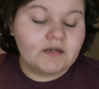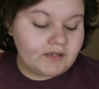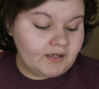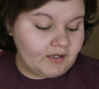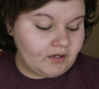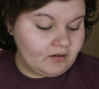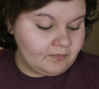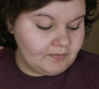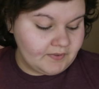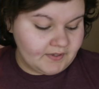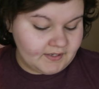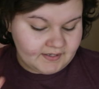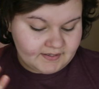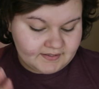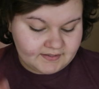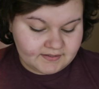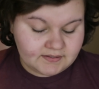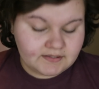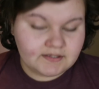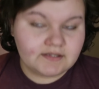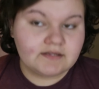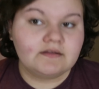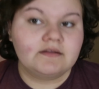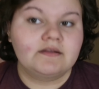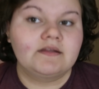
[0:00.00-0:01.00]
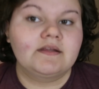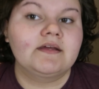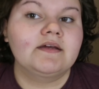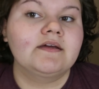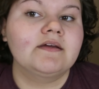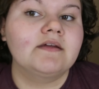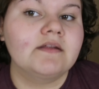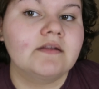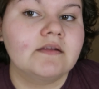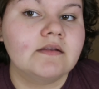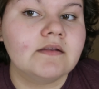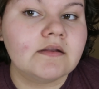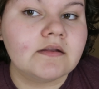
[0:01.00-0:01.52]
Now, because the zit
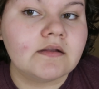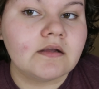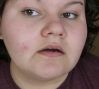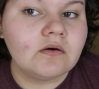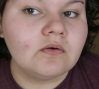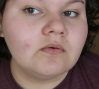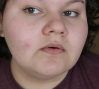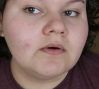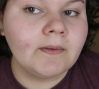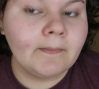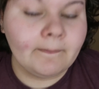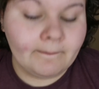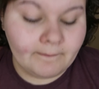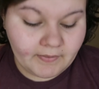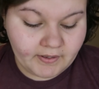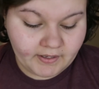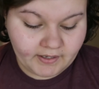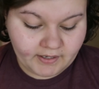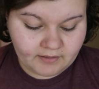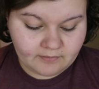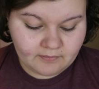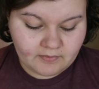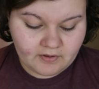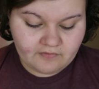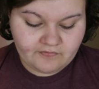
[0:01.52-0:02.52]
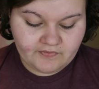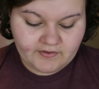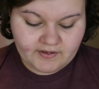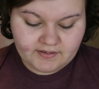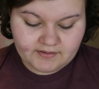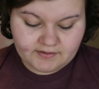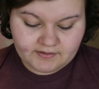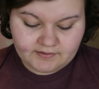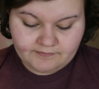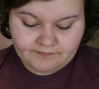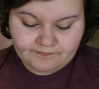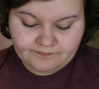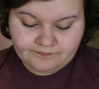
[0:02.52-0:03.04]
is so big on my
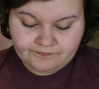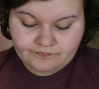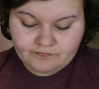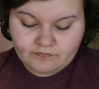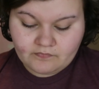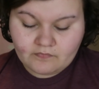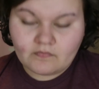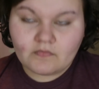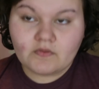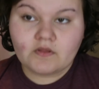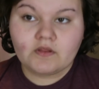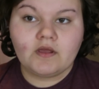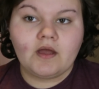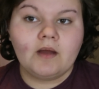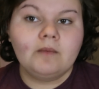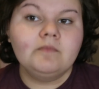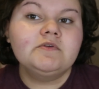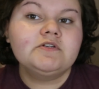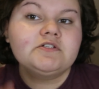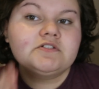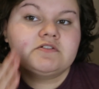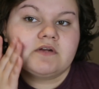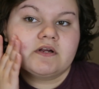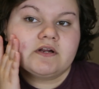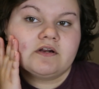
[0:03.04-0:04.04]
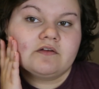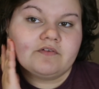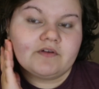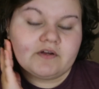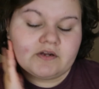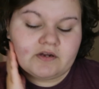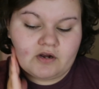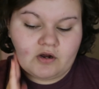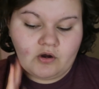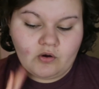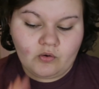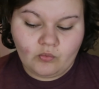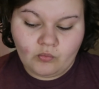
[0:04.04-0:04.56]
face, I'm just trying to figure
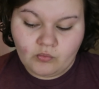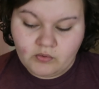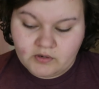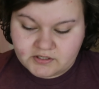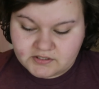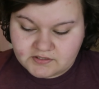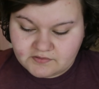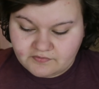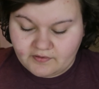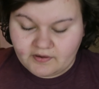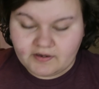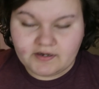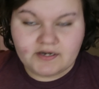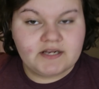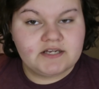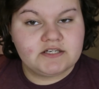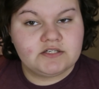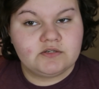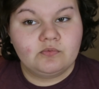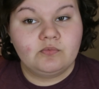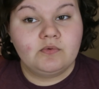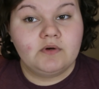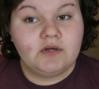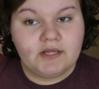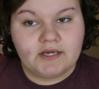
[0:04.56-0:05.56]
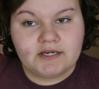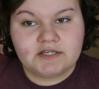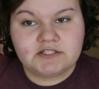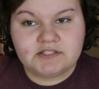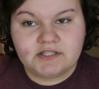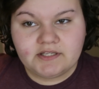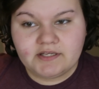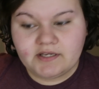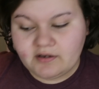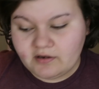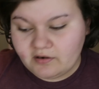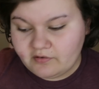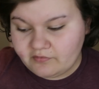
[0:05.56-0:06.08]
out which foundation will actually
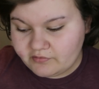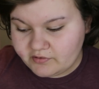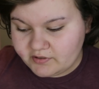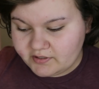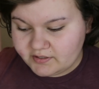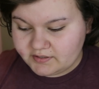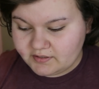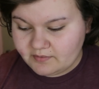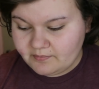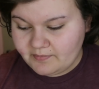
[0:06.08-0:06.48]
cover it the